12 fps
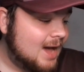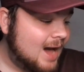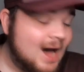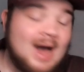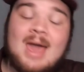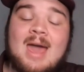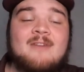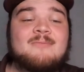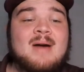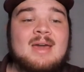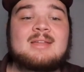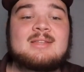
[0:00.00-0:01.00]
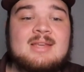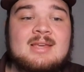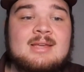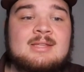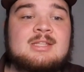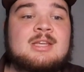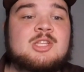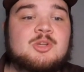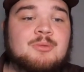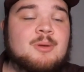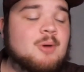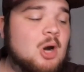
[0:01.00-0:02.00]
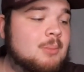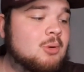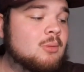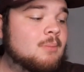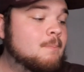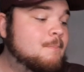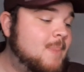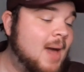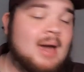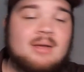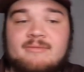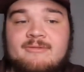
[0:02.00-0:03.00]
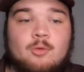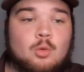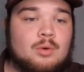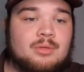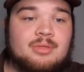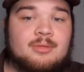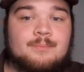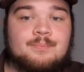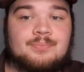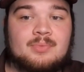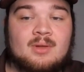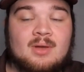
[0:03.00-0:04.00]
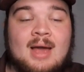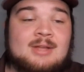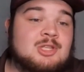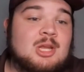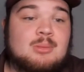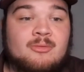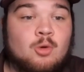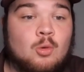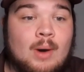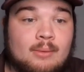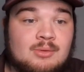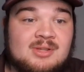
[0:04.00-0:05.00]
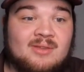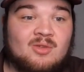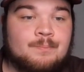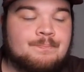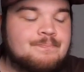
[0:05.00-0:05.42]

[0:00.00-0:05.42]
have Micah Tease and Jabri Barber back and forth as the number four wide receiver.